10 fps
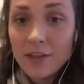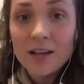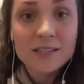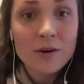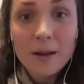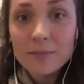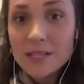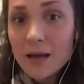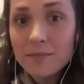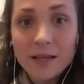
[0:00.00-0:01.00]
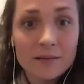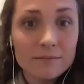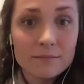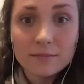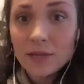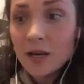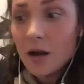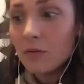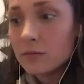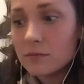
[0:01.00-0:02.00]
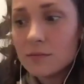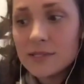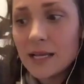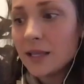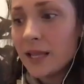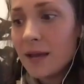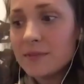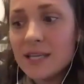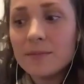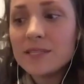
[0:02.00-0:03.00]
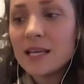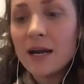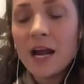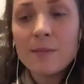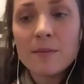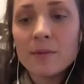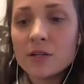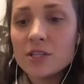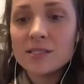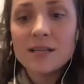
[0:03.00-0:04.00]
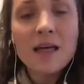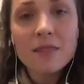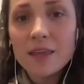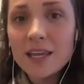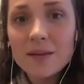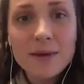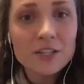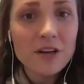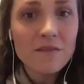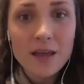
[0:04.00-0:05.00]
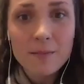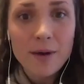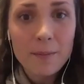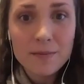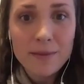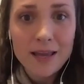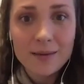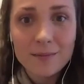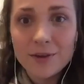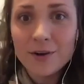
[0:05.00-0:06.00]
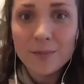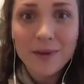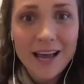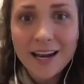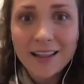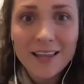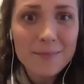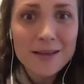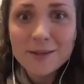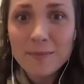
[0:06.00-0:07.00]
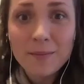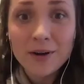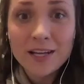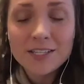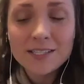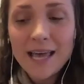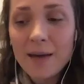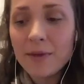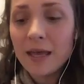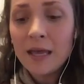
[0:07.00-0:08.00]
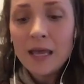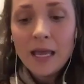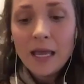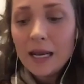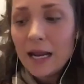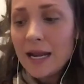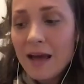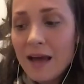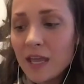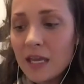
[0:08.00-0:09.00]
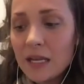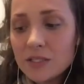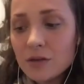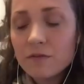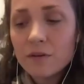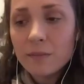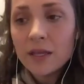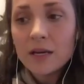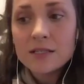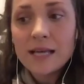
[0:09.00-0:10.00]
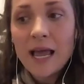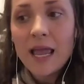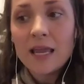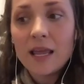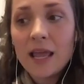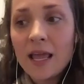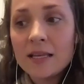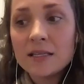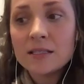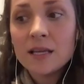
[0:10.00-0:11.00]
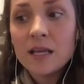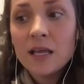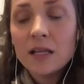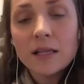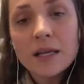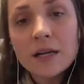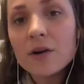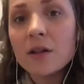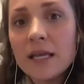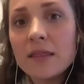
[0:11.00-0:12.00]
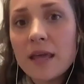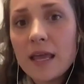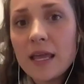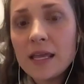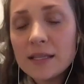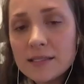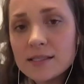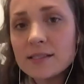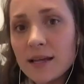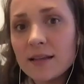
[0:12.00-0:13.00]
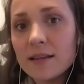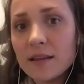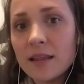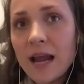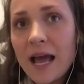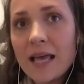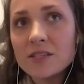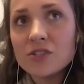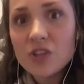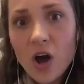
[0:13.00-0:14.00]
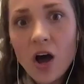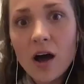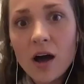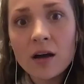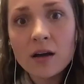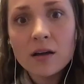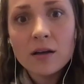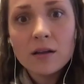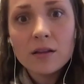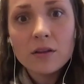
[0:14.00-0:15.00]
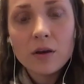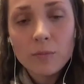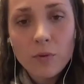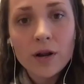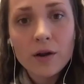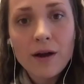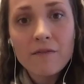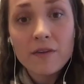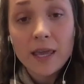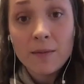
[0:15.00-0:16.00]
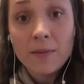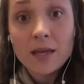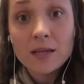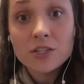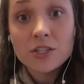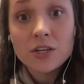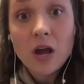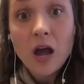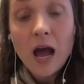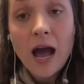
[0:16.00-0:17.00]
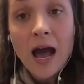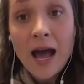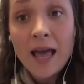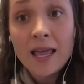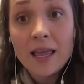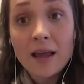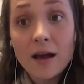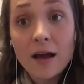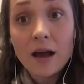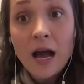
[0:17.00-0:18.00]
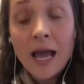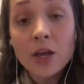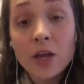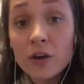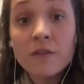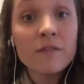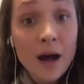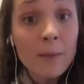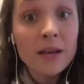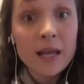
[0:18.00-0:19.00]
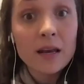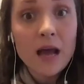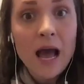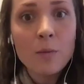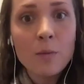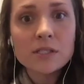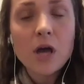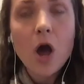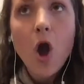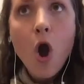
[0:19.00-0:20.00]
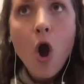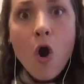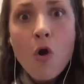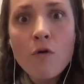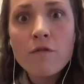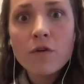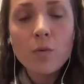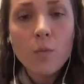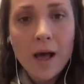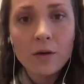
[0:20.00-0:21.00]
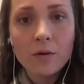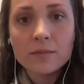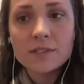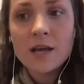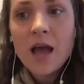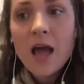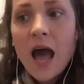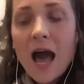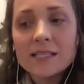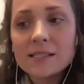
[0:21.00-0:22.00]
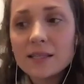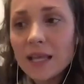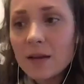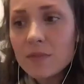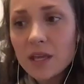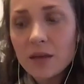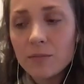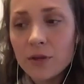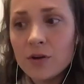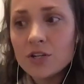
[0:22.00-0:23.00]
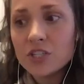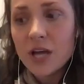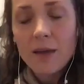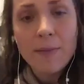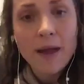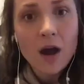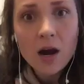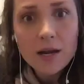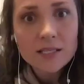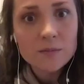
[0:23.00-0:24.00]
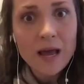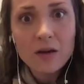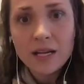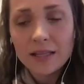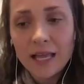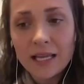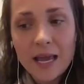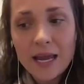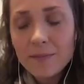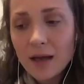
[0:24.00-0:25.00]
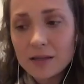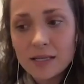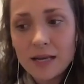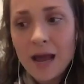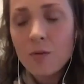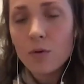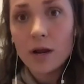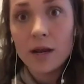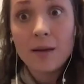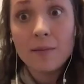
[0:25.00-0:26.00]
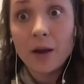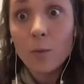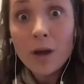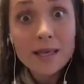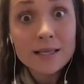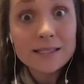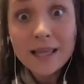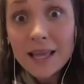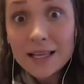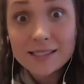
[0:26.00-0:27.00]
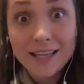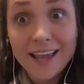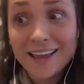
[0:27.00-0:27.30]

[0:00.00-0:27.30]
thoughts cropped up and, you know, suddenly I'm tempted. And I remember just not thinking much of it and popping my computer open, kind of like muscle memory, just habit and I navigated to a familiar site. And literally, the instant that I saw a pornographic image, I I could have vomited. I was overwhelmed. I slammed the computer shut and my heart is pounding like 90 miles an hour. And I'm like, what is this?